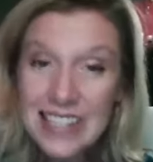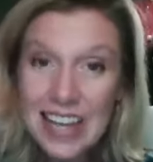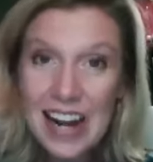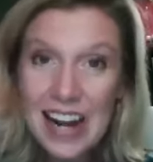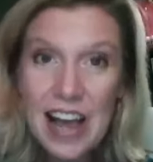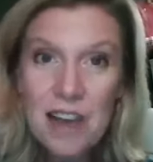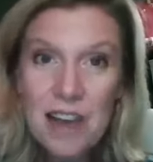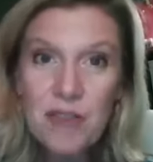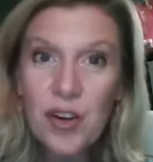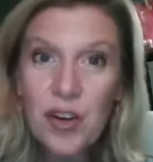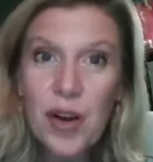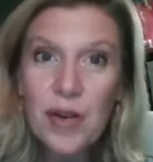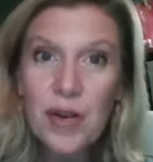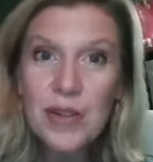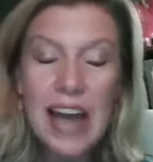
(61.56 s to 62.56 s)
then, I have
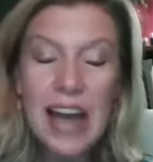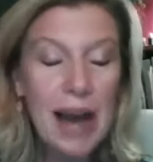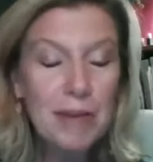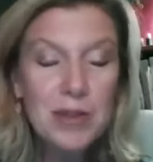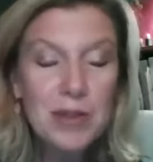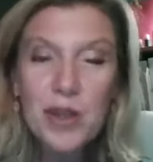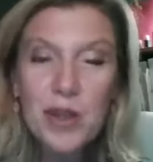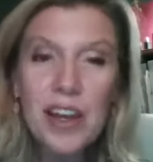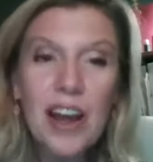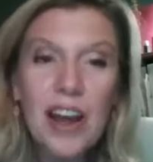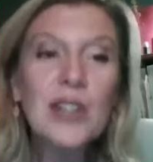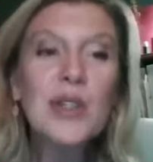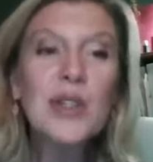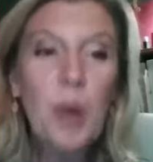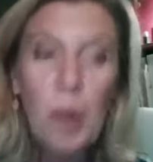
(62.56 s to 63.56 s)
grown to absolutely
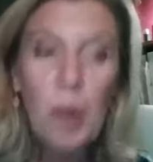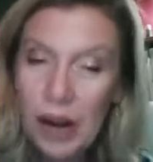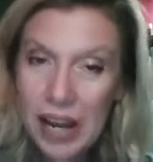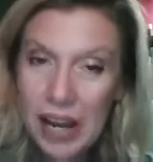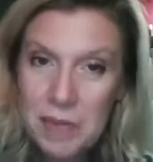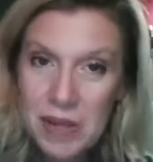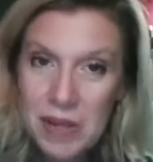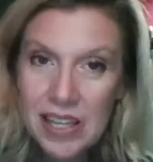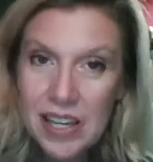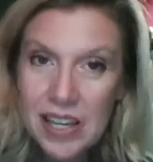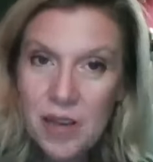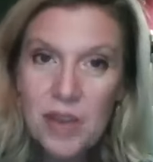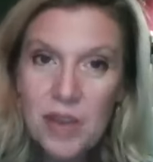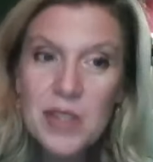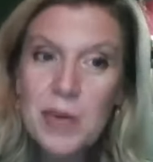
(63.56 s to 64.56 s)
adore
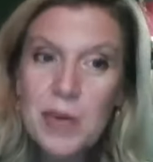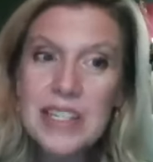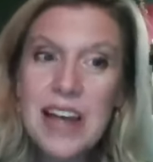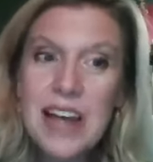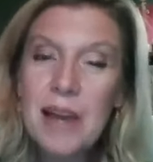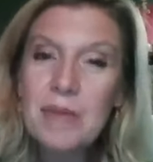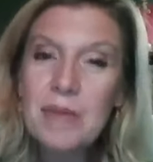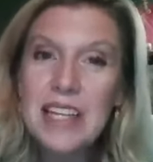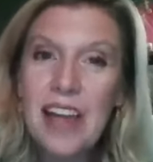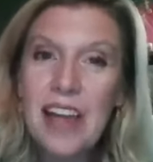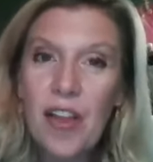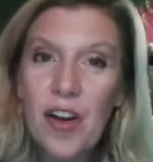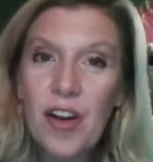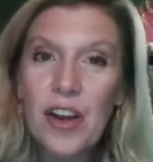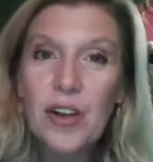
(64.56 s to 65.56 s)
Emily. We've spent time
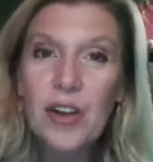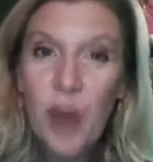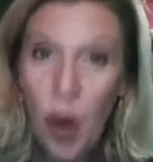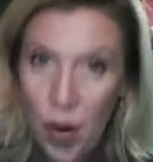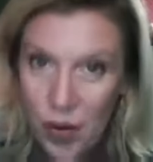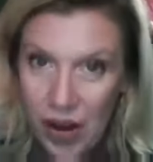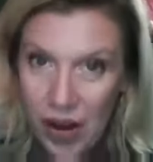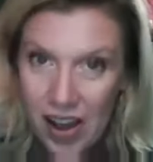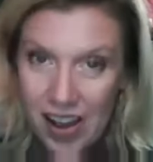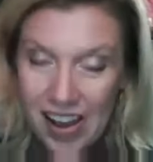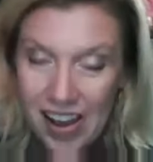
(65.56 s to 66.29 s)
together in Kona.